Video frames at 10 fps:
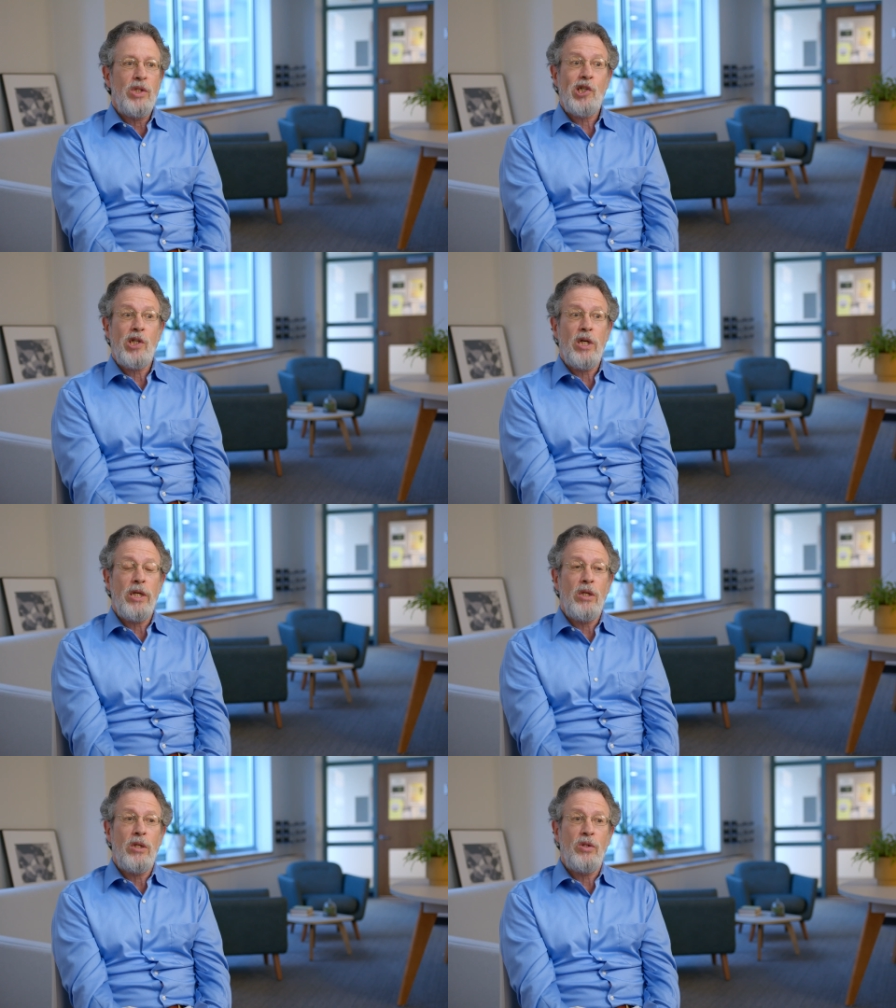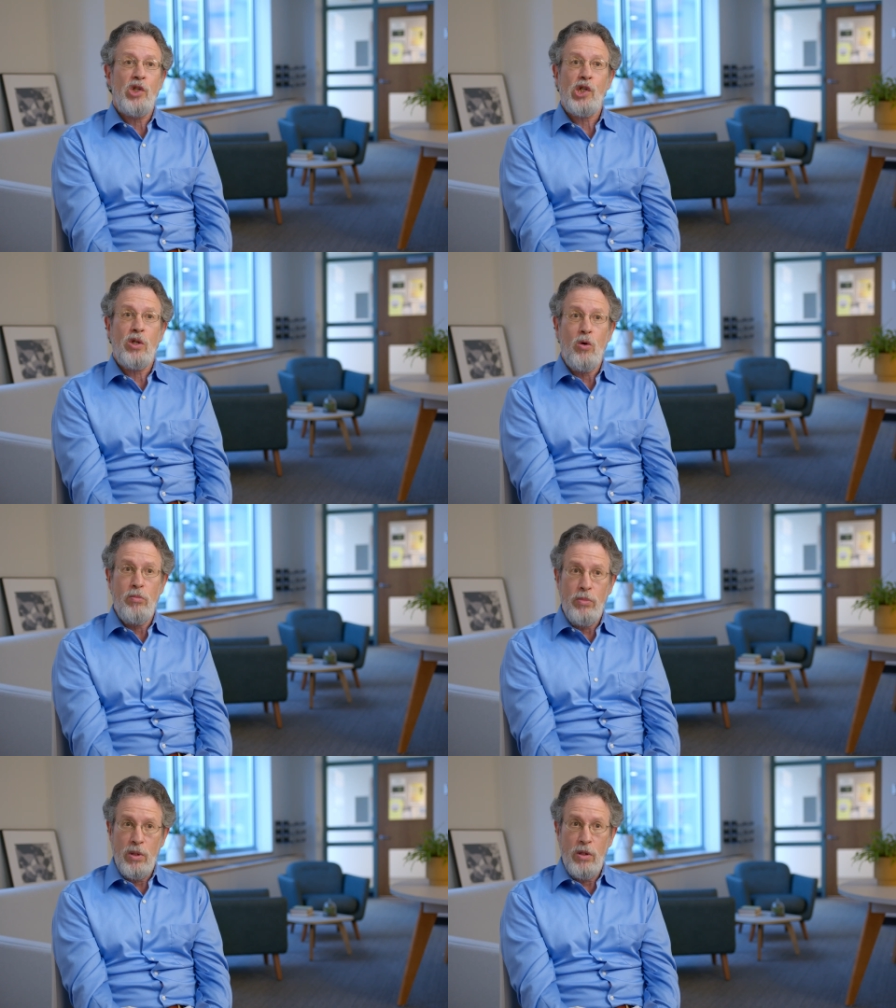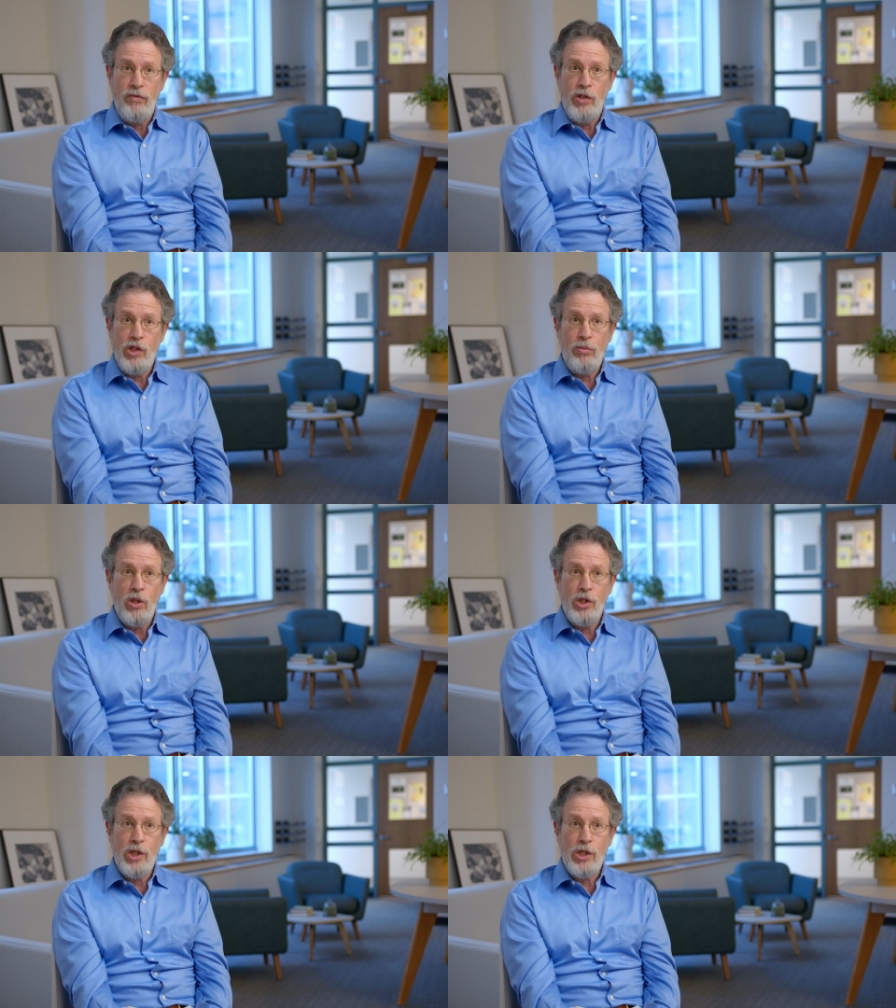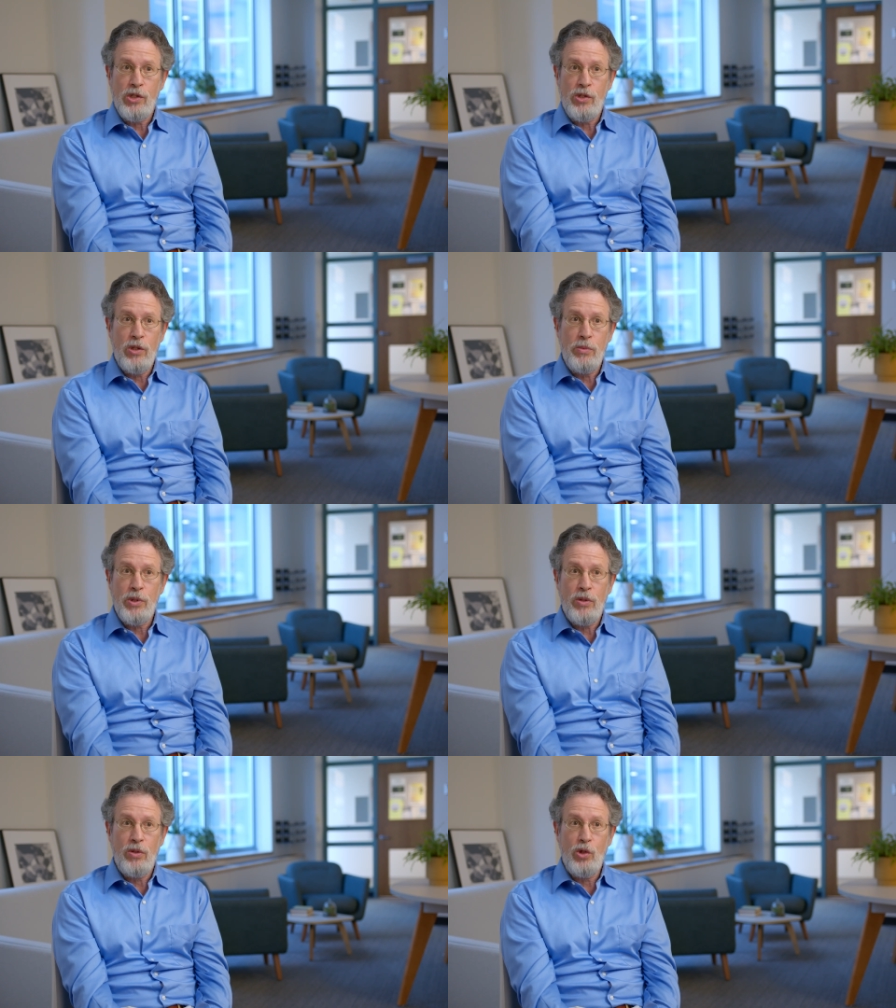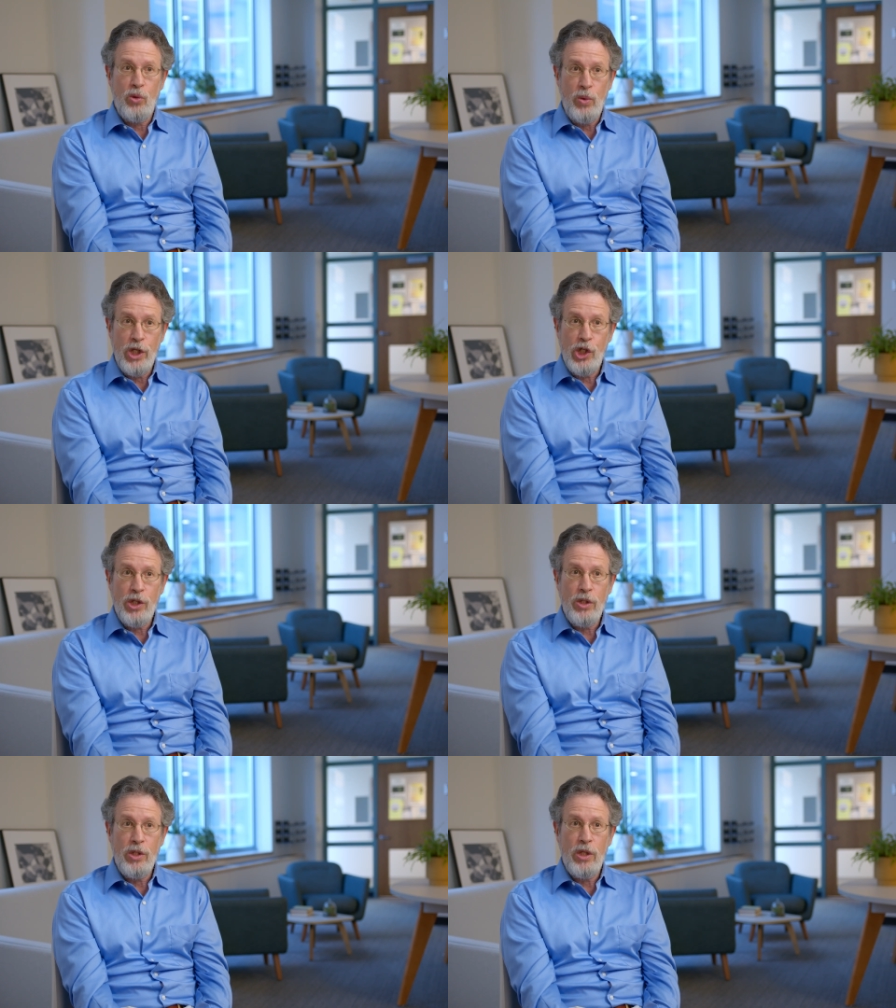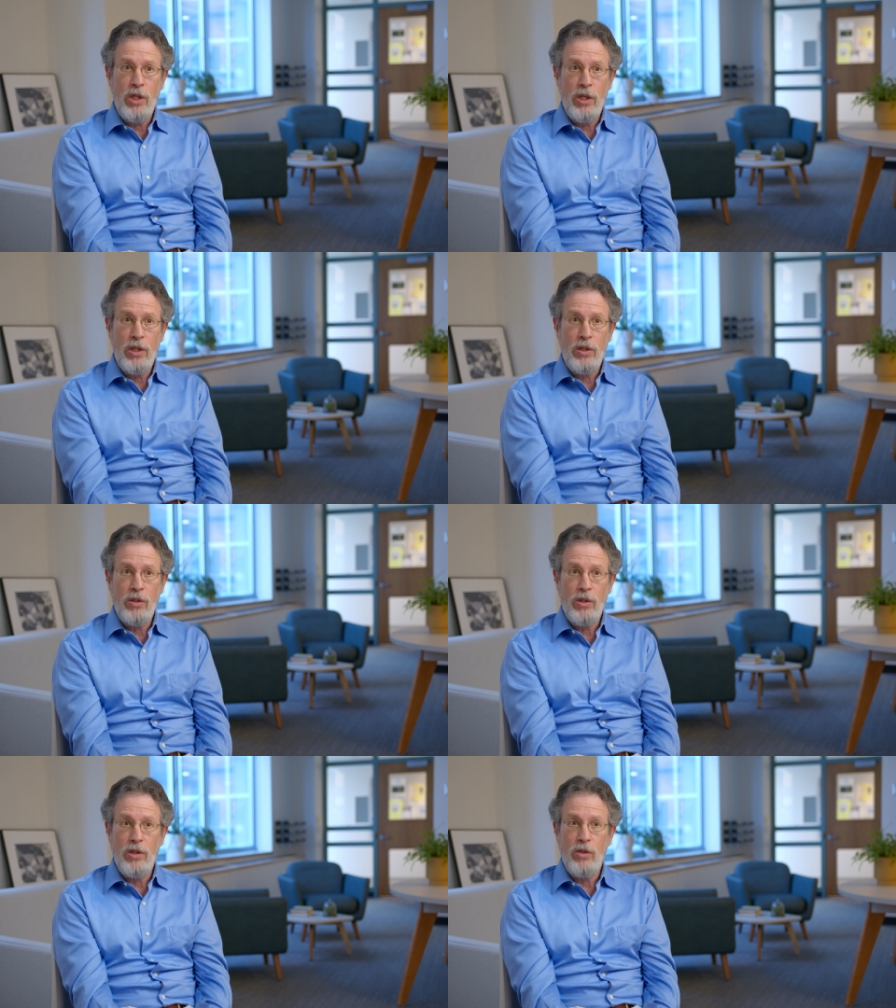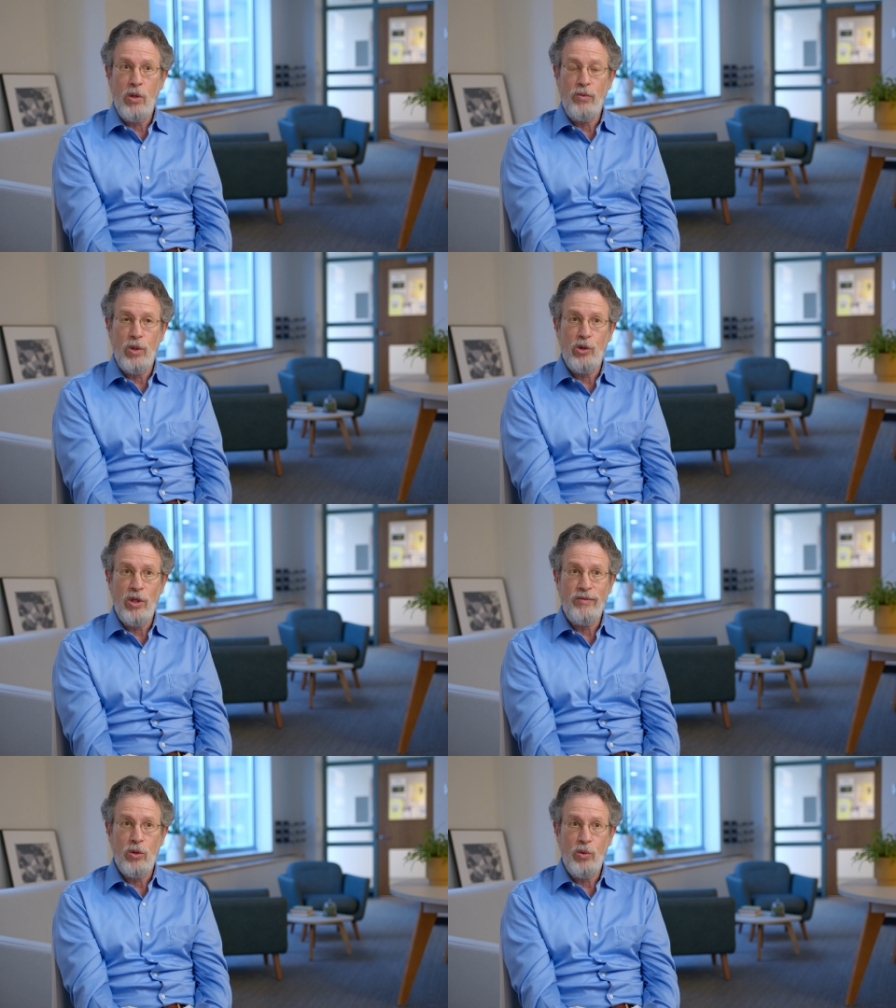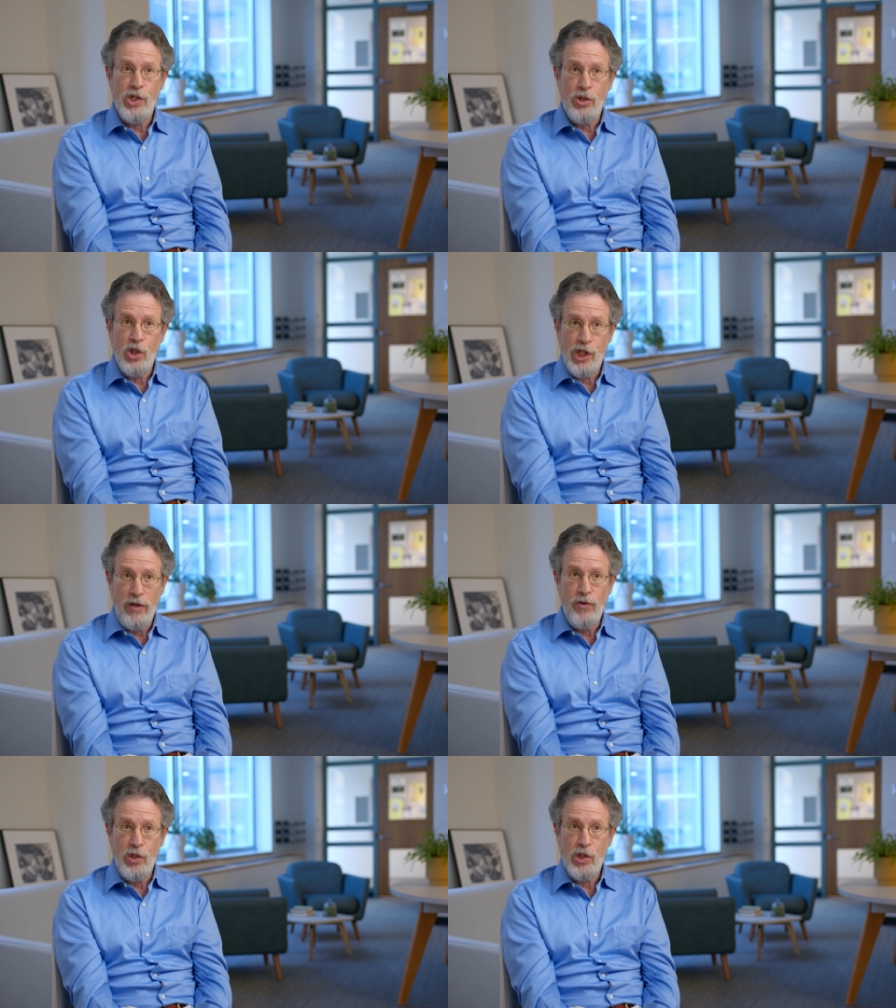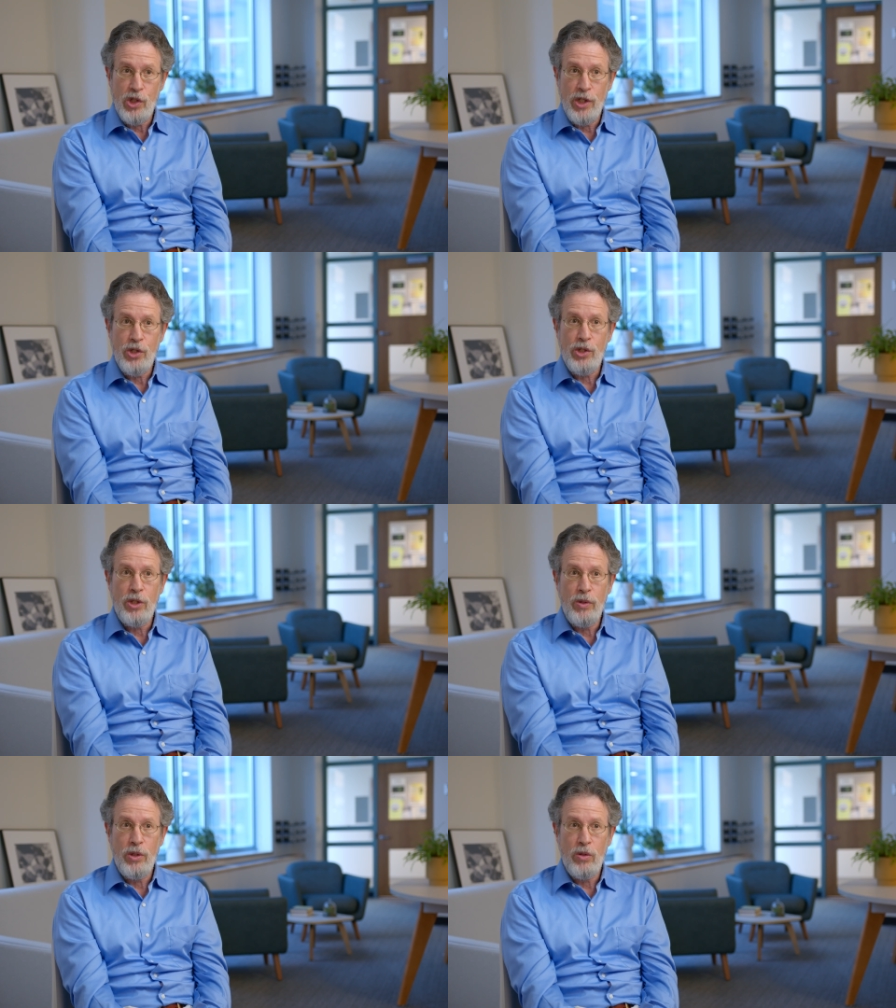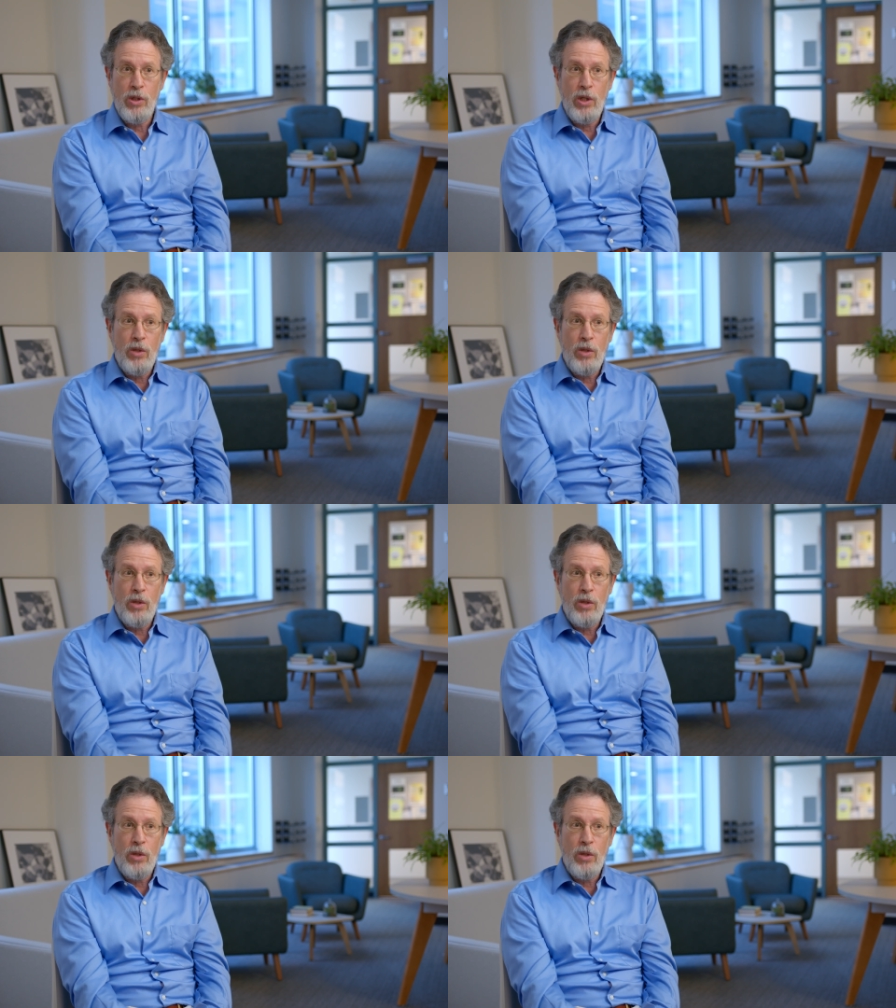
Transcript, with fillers: decide on the scope of these projects in terms of the duration and the overall level of research effort that's necessary to